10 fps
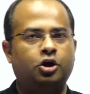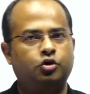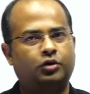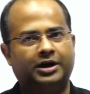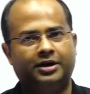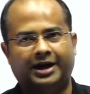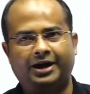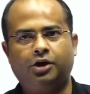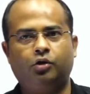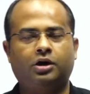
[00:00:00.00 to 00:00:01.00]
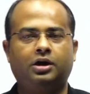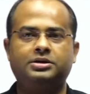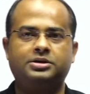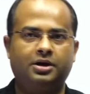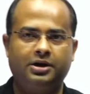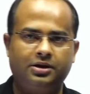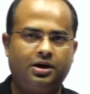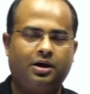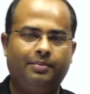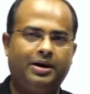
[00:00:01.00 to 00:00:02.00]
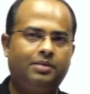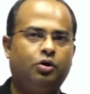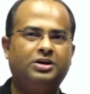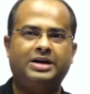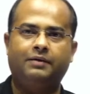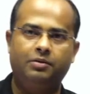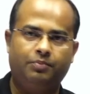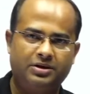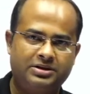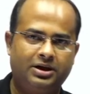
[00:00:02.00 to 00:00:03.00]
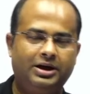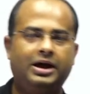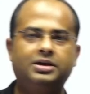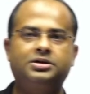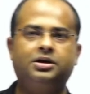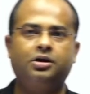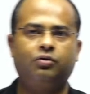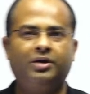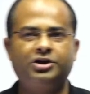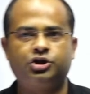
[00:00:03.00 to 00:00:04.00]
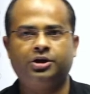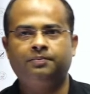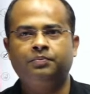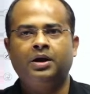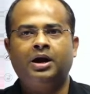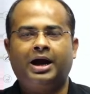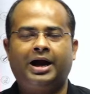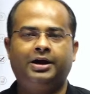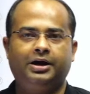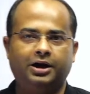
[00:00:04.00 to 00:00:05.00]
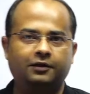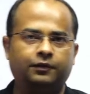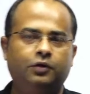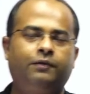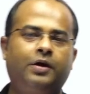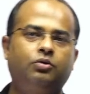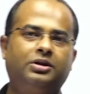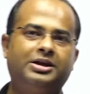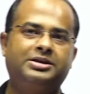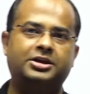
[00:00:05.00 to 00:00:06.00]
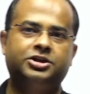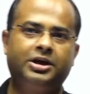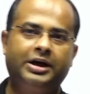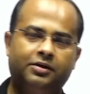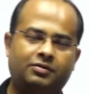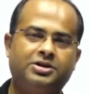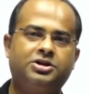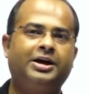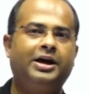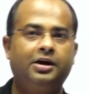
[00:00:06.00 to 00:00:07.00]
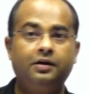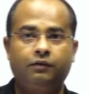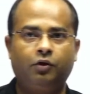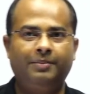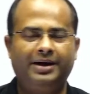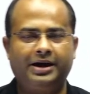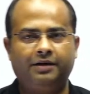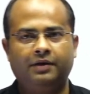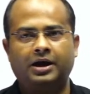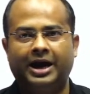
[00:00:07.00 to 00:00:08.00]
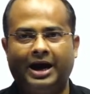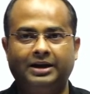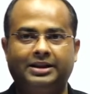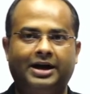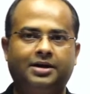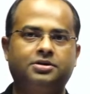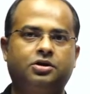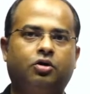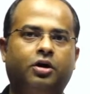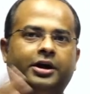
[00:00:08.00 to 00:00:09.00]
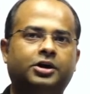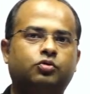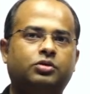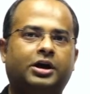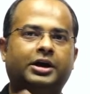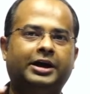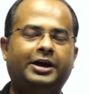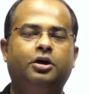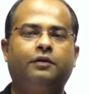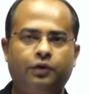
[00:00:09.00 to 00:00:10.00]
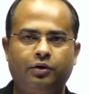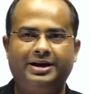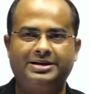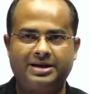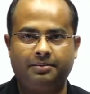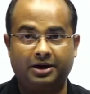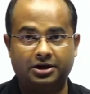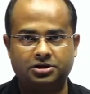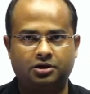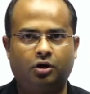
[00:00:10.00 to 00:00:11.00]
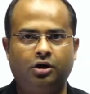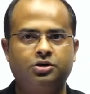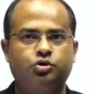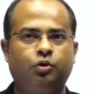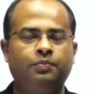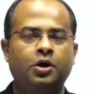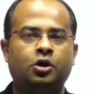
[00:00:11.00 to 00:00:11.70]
you can write your concern in the comment box. I will personally answer the question. And if you found the session interesting and informative, and that is according to the need of your examination also,